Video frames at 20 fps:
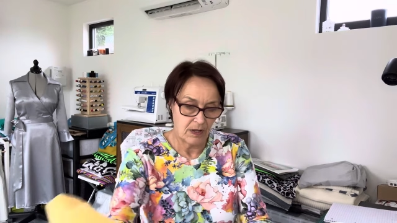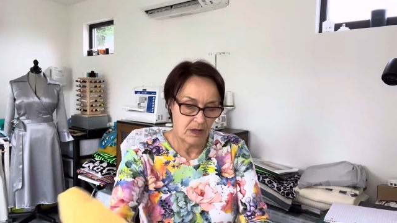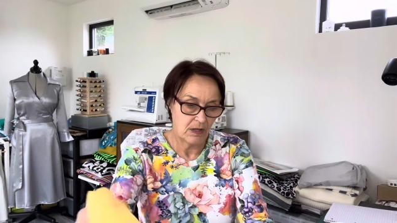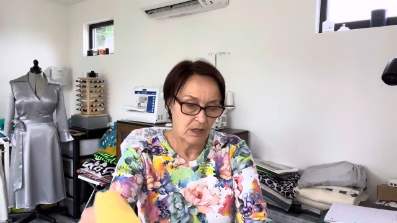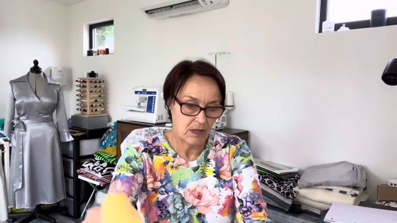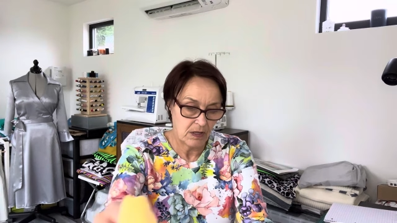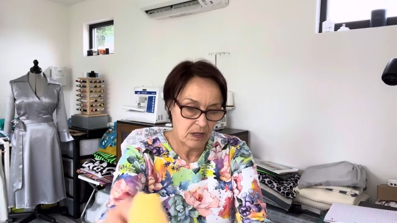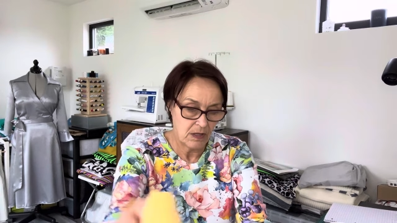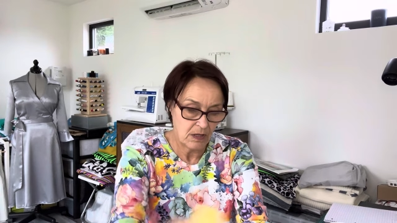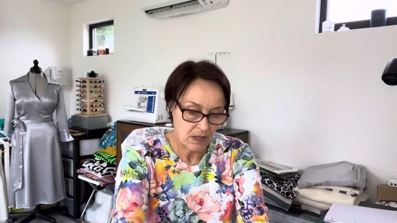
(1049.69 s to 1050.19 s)

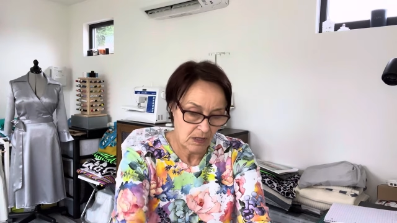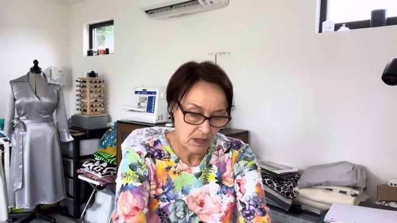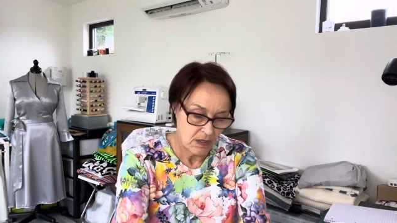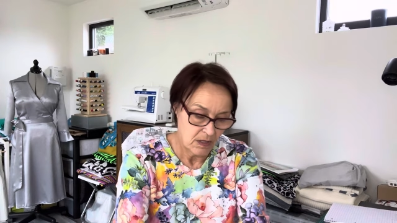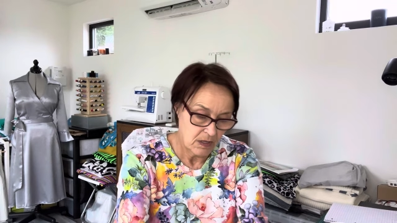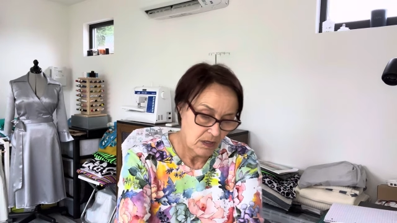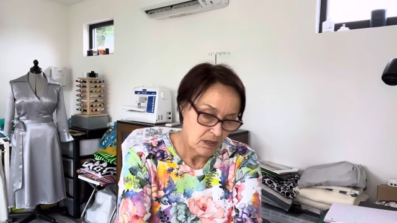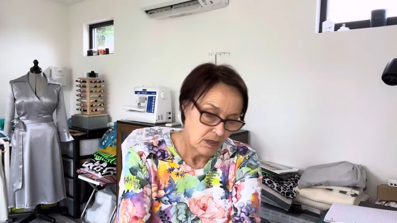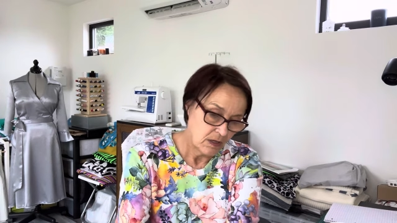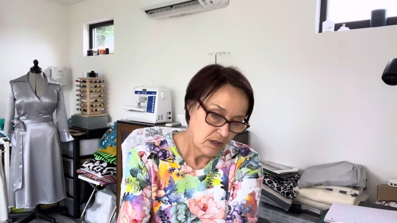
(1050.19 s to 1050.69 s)

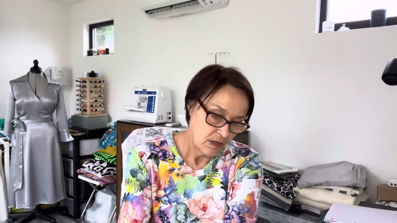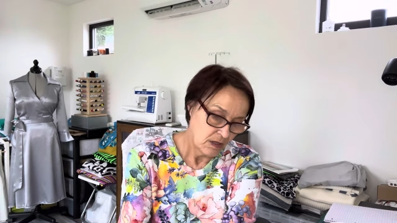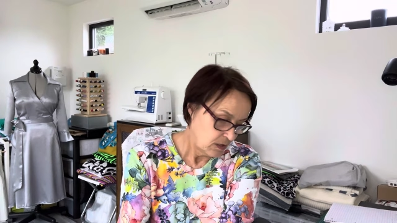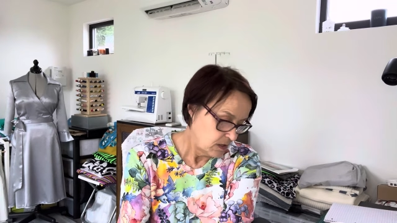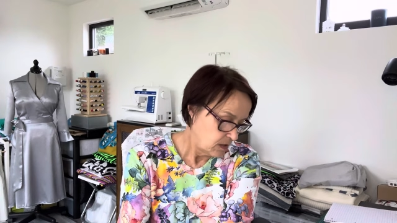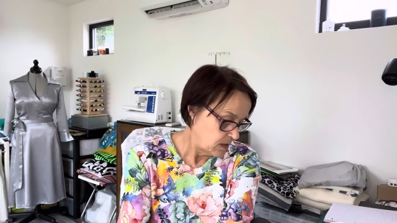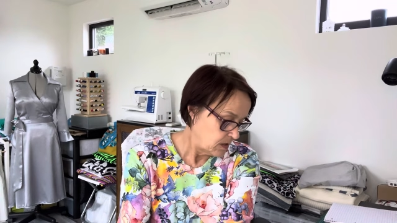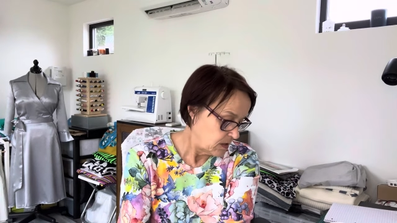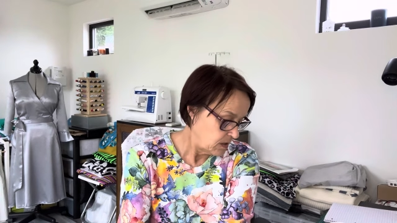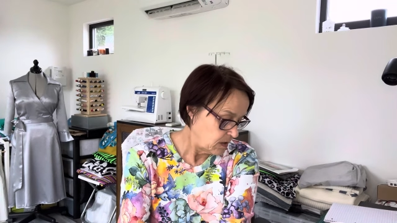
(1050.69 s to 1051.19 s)

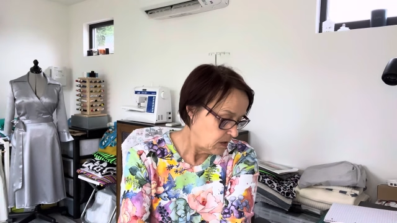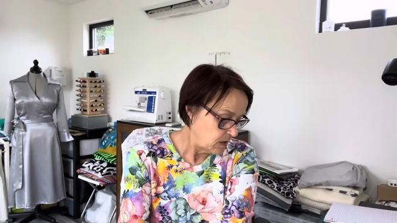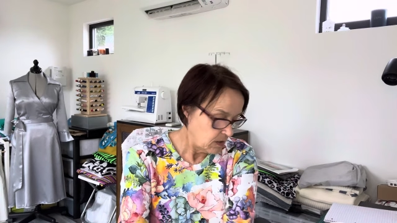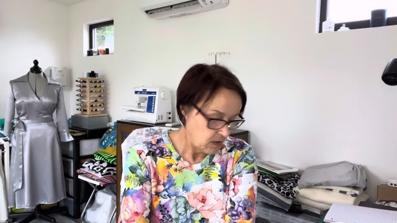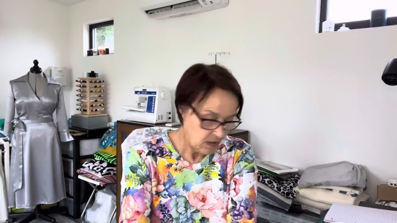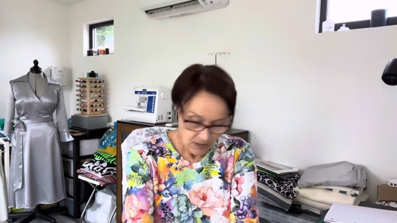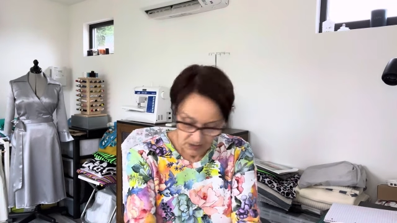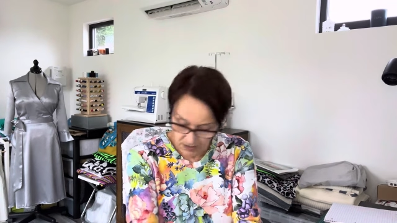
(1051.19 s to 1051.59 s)
Nothing is said.